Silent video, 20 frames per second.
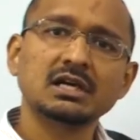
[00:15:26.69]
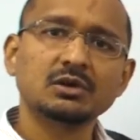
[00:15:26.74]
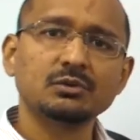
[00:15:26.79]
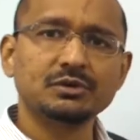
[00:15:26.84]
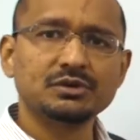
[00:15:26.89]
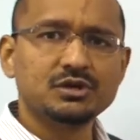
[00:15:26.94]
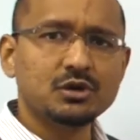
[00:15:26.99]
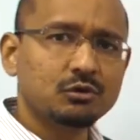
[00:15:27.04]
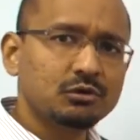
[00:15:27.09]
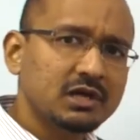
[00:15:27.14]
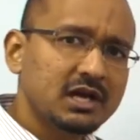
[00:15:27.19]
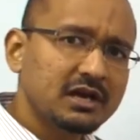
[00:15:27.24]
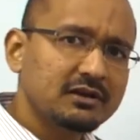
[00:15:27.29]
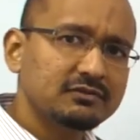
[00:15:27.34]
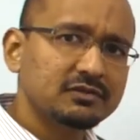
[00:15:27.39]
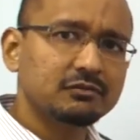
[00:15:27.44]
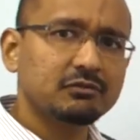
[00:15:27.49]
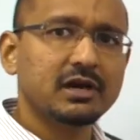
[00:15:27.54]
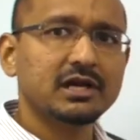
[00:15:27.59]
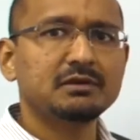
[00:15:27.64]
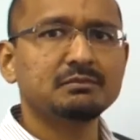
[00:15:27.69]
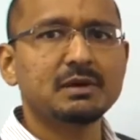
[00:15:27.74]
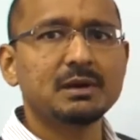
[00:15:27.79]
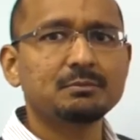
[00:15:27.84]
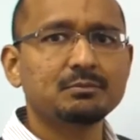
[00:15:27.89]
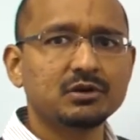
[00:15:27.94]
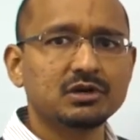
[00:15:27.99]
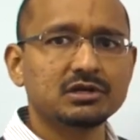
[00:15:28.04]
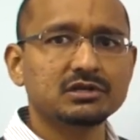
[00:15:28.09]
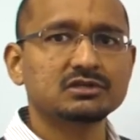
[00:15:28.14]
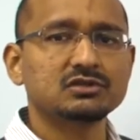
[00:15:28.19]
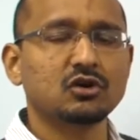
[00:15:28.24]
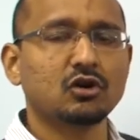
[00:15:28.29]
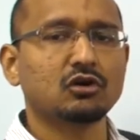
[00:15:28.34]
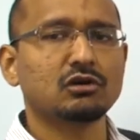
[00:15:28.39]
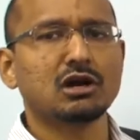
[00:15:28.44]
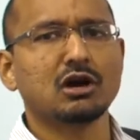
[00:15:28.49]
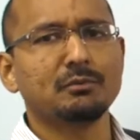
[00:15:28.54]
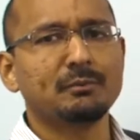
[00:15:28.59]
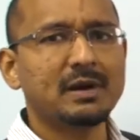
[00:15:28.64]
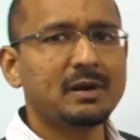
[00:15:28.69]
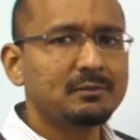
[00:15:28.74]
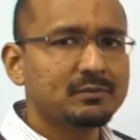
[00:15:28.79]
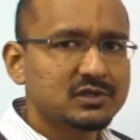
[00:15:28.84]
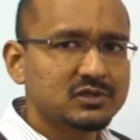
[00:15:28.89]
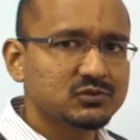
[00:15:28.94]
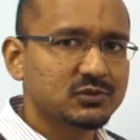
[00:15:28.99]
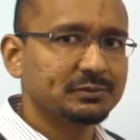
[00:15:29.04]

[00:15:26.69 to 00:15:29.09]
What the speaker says: We don't have the right members, or our members